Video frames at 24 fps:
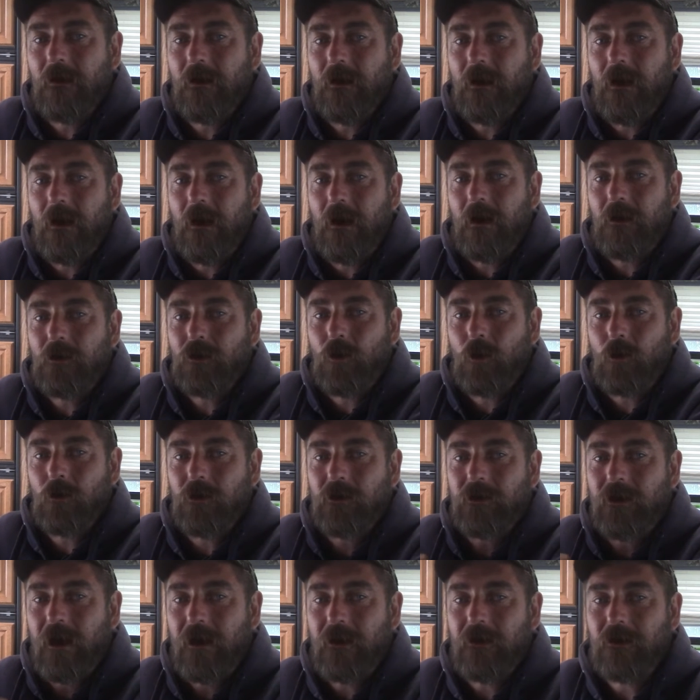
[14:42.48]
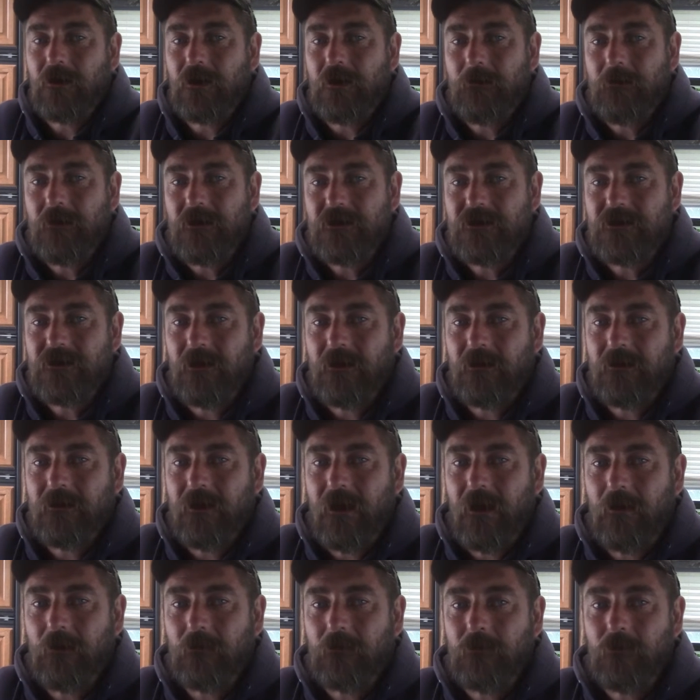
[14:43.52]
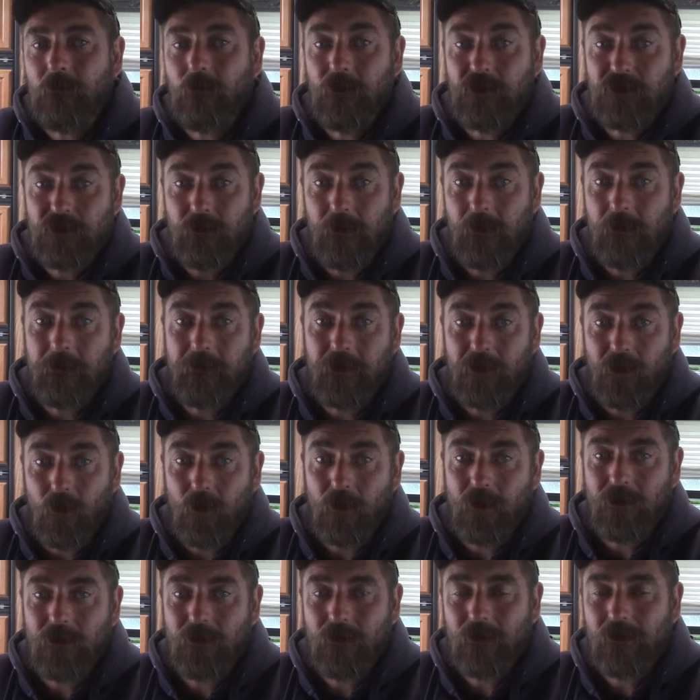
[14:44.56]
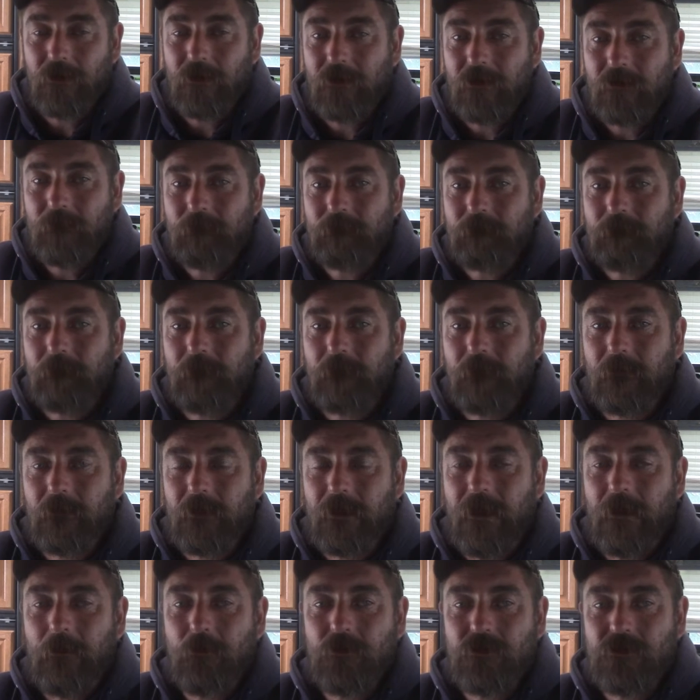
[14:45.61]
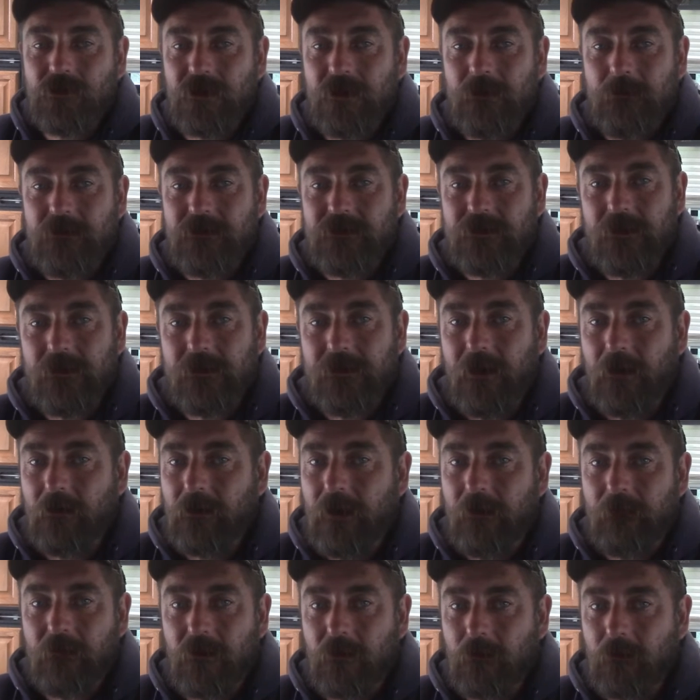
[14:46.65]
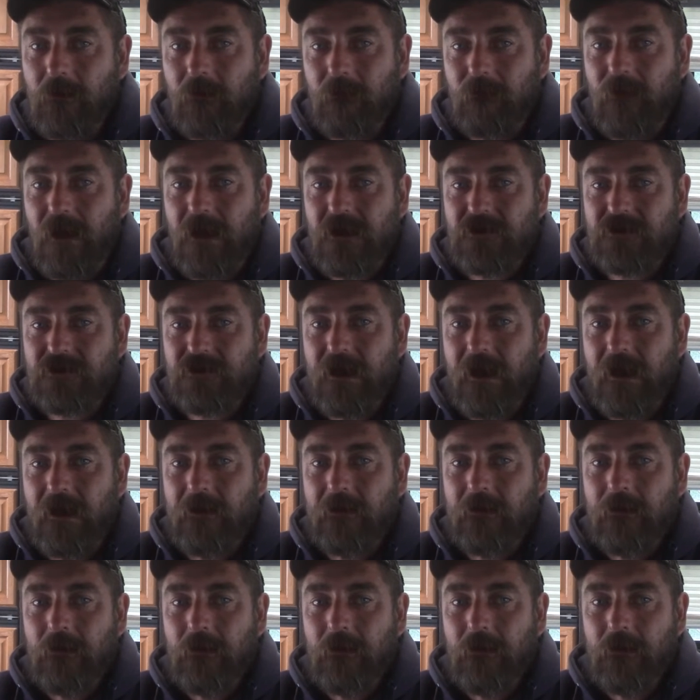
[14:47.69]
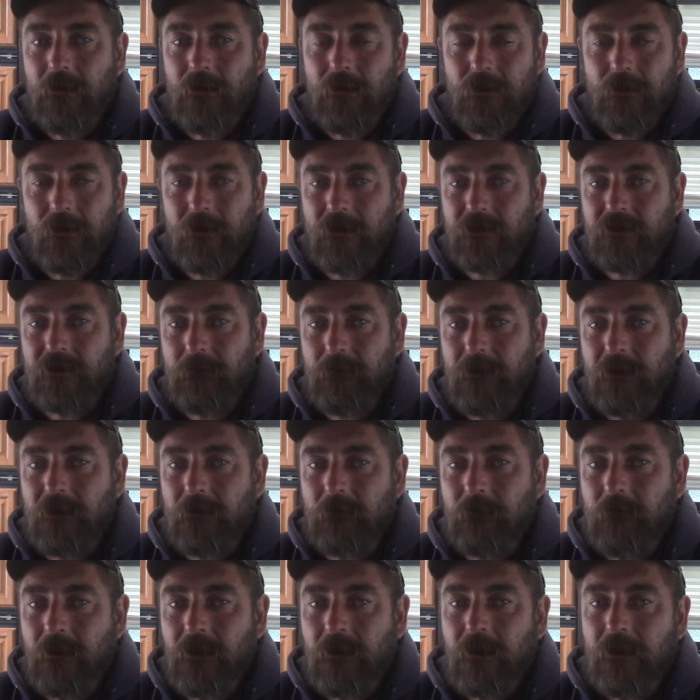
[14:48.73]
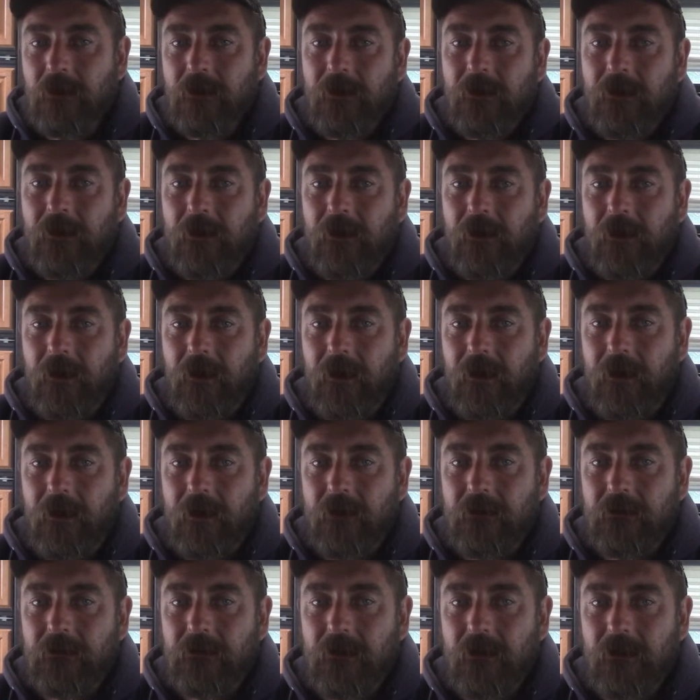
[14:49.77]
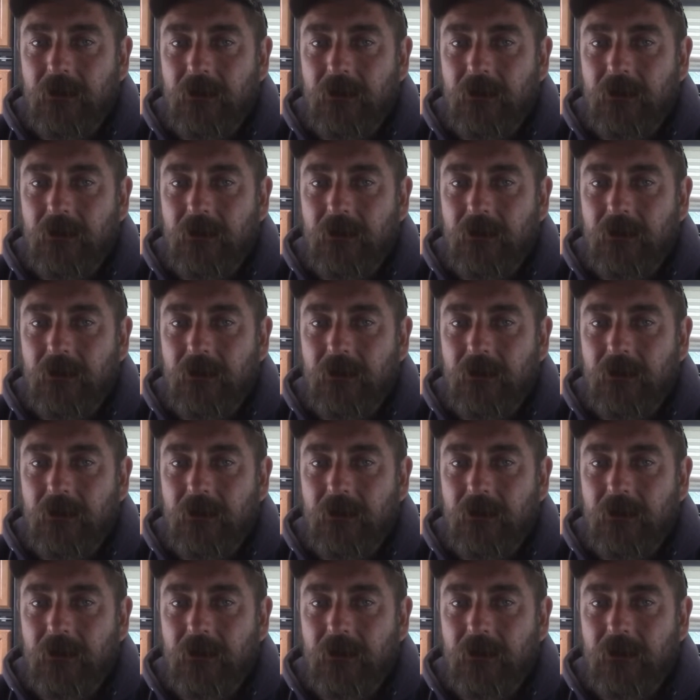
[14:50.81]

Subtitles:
Cole and I are going to be sitting down, which we recorded earlier. Okay, we're just going to be sitting down having a real fast chat. You get to meet him, and